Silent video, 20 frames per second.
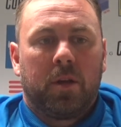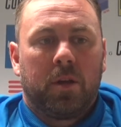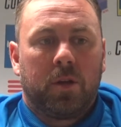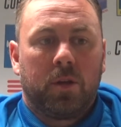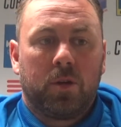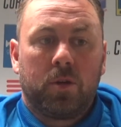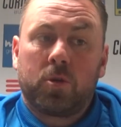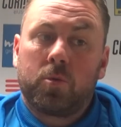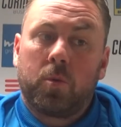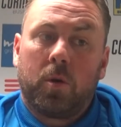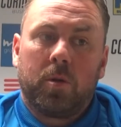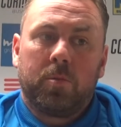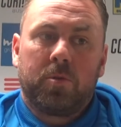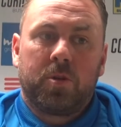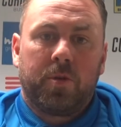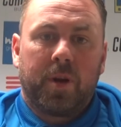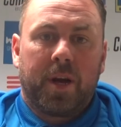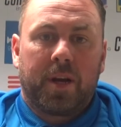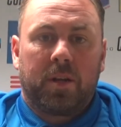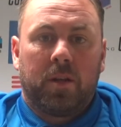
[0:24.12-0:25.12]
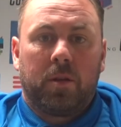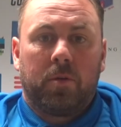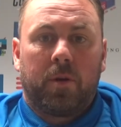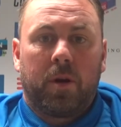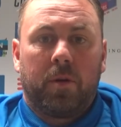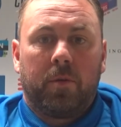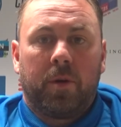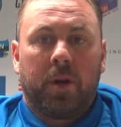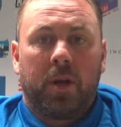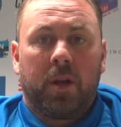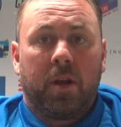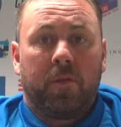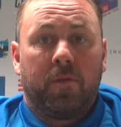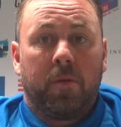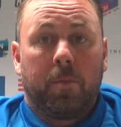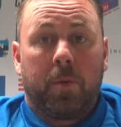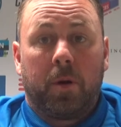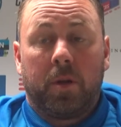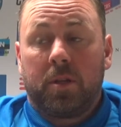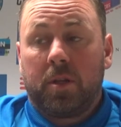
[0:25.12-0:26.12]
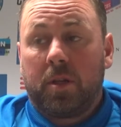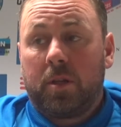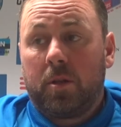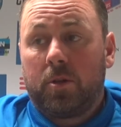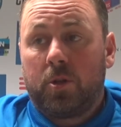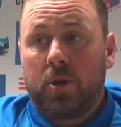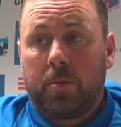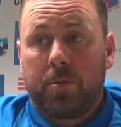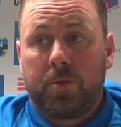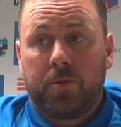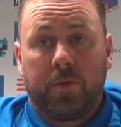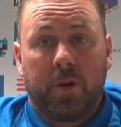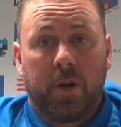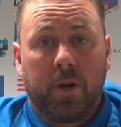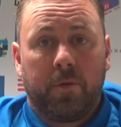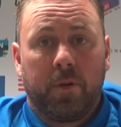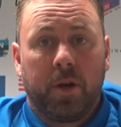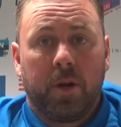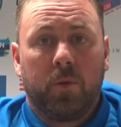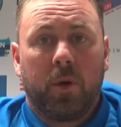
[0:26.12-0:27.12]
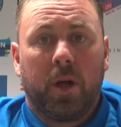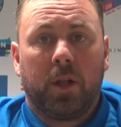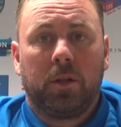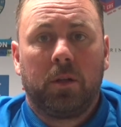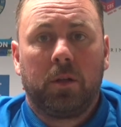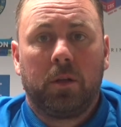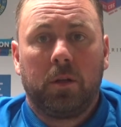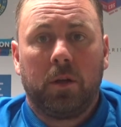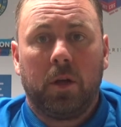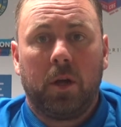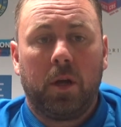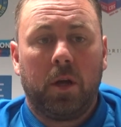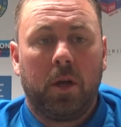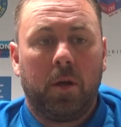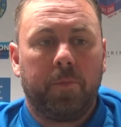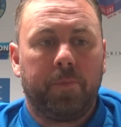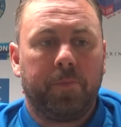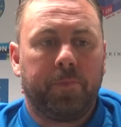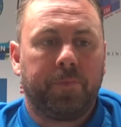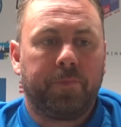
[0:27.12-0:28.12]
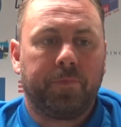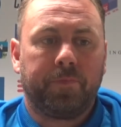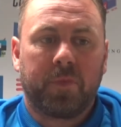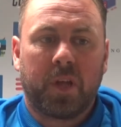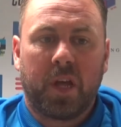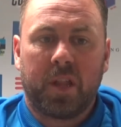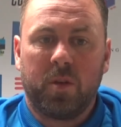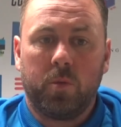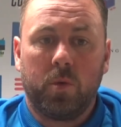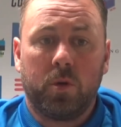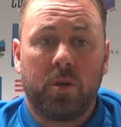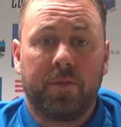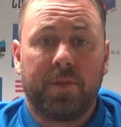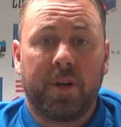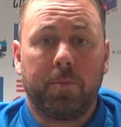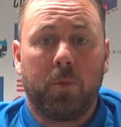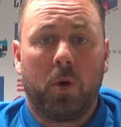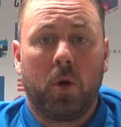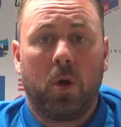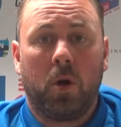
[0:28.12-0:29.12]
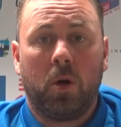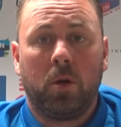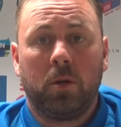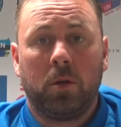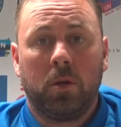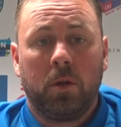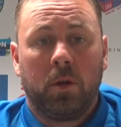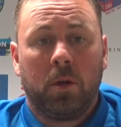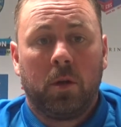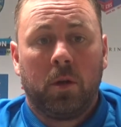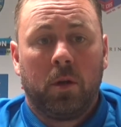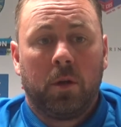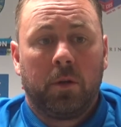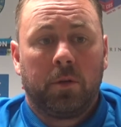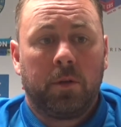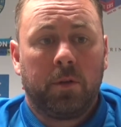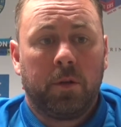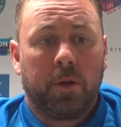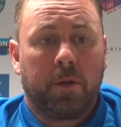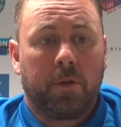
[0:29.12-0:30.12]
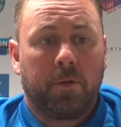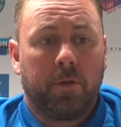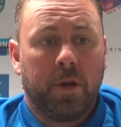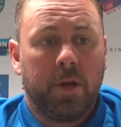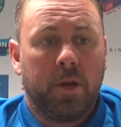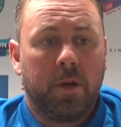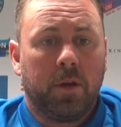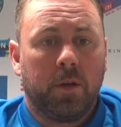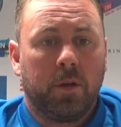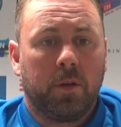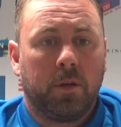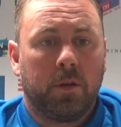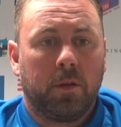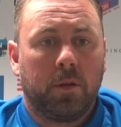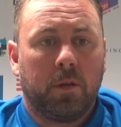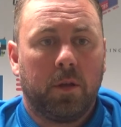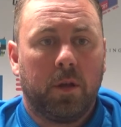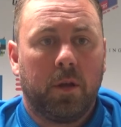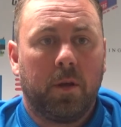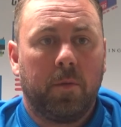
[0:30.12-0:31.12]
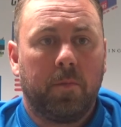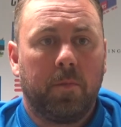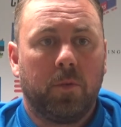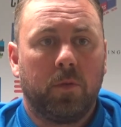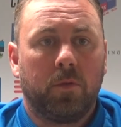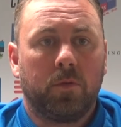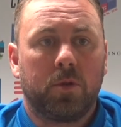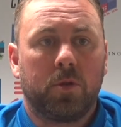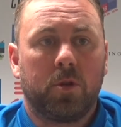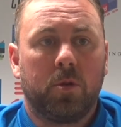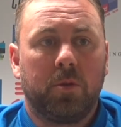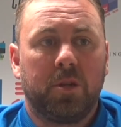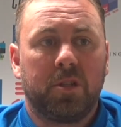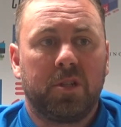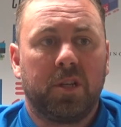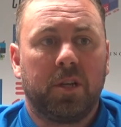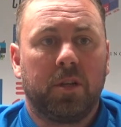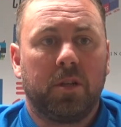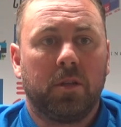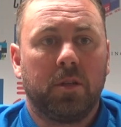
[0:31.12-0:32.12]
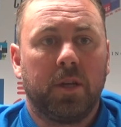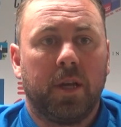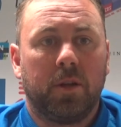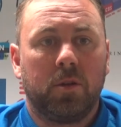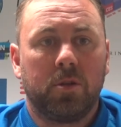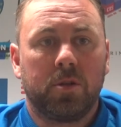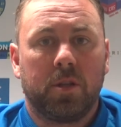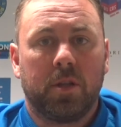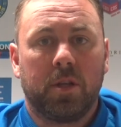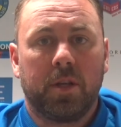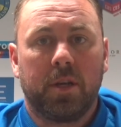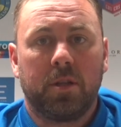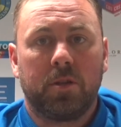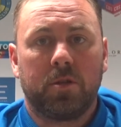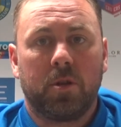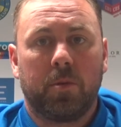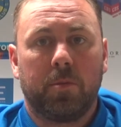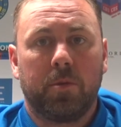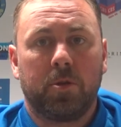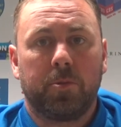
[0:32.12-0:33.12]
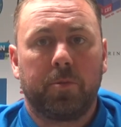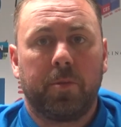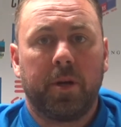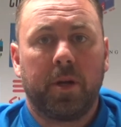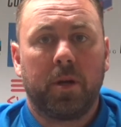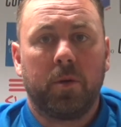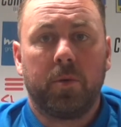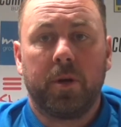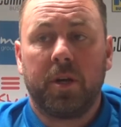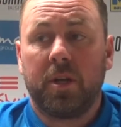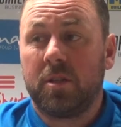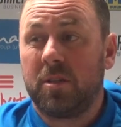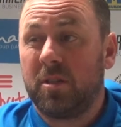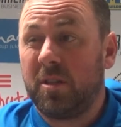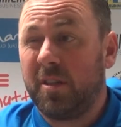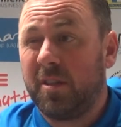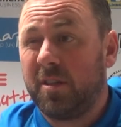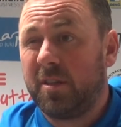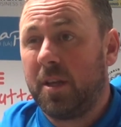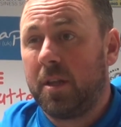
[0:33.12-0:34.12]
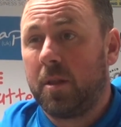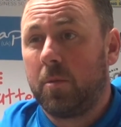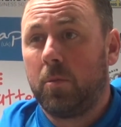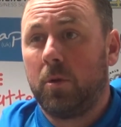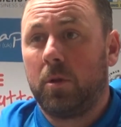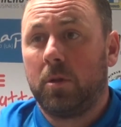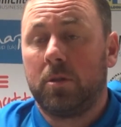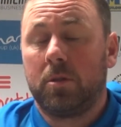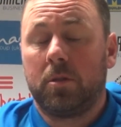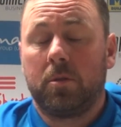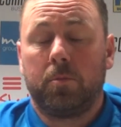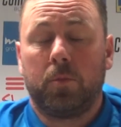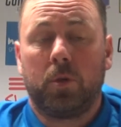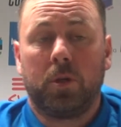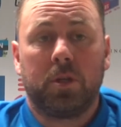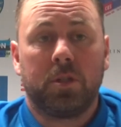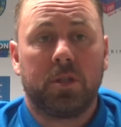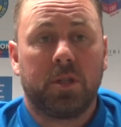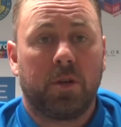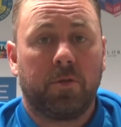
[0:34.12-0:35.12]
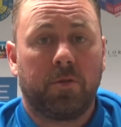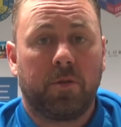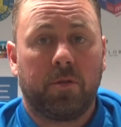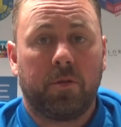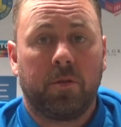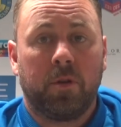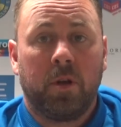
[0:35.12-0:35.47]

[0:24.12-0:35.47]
you just want them to react in the right way, and everybody did the jobs really, really well. I think we could have had more than the three. There was a couple of cynical yellows at the end, stopping us breakaways, and Nathan Mulligan's had